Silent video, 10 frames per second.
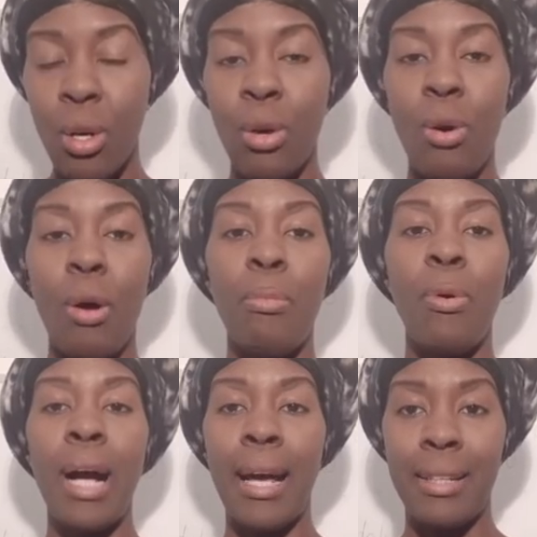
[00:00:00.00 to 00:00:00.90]
comment
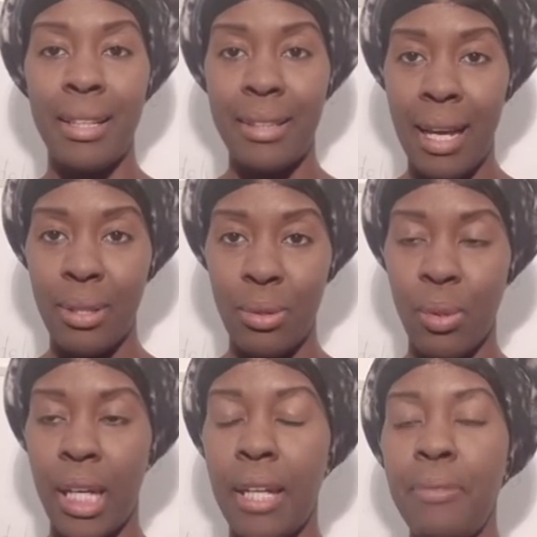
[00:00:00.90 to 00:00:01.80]
ka aide tête,
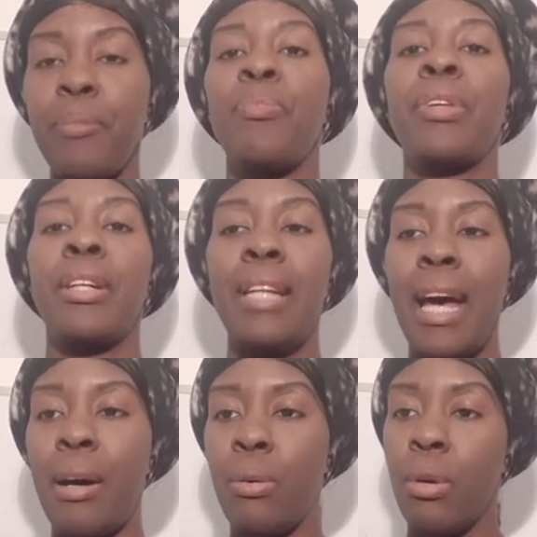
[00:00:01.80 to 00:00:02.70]
okay?
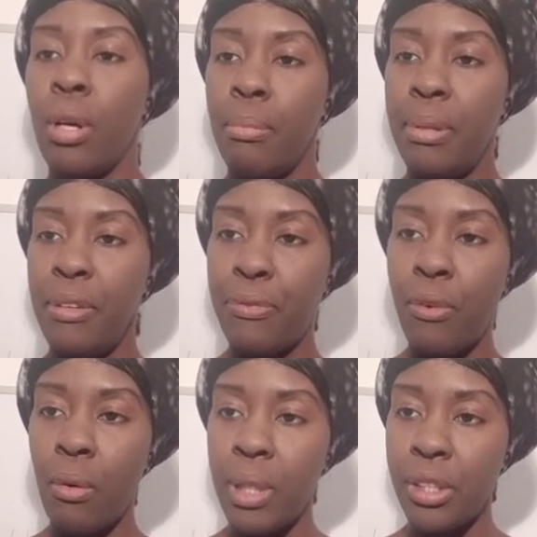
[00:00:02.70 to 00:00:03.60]
Now,
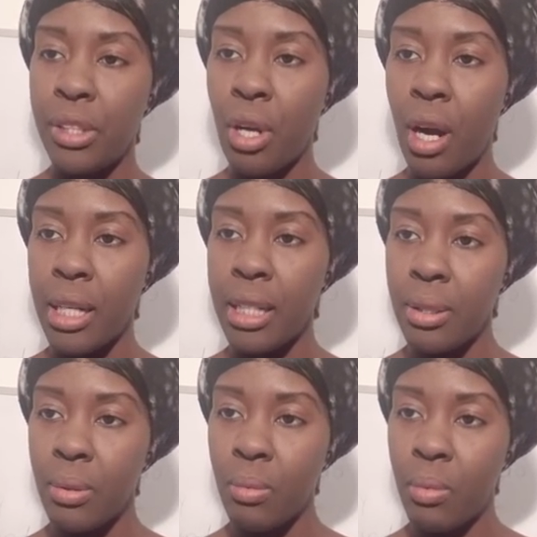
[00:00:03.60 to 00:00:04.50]
before we start,
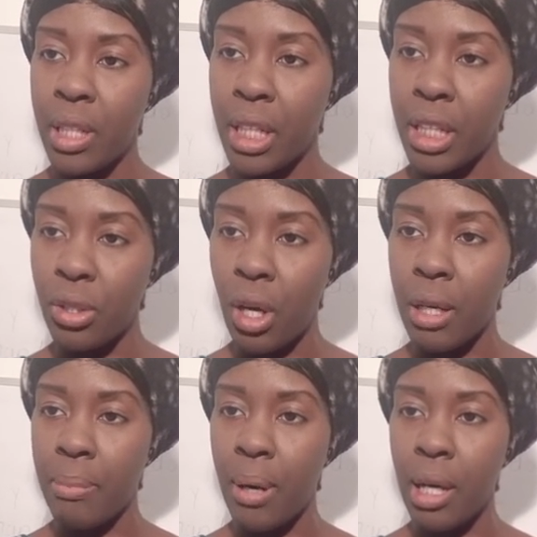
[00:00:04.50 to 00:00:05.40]
we're gonna
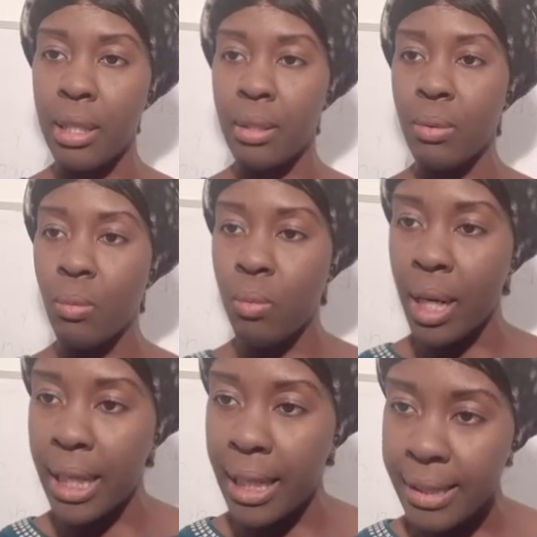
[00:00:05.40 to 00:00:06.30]
talk about
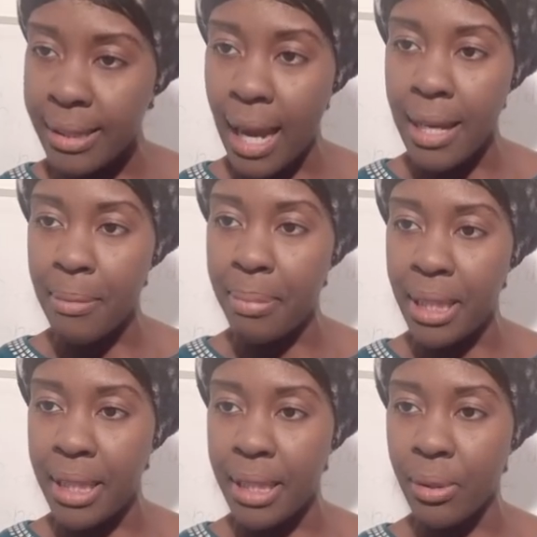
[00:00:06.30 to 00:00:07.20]
what is
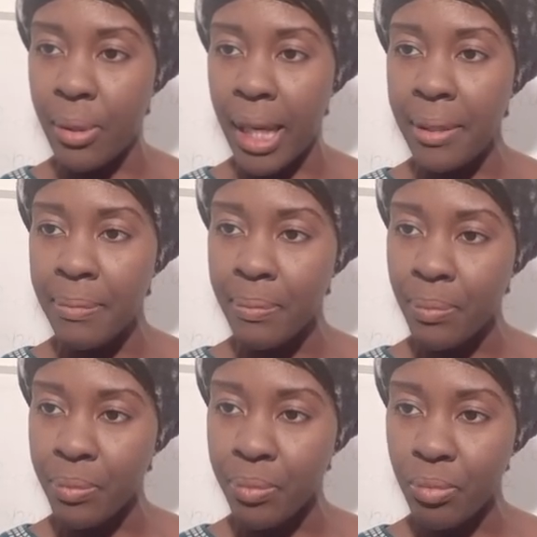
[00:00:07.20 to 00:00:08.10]
diabetes, okay?
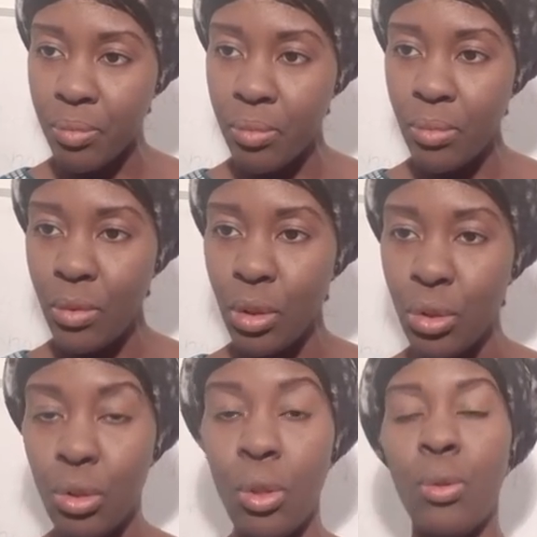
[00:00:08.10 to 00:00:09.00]

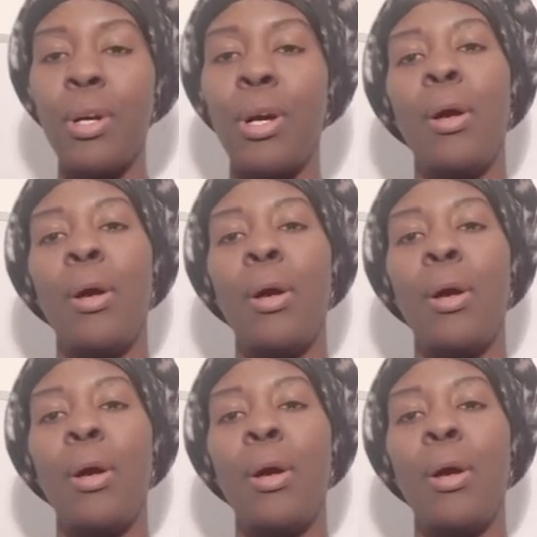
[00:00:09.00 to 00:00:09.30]
So,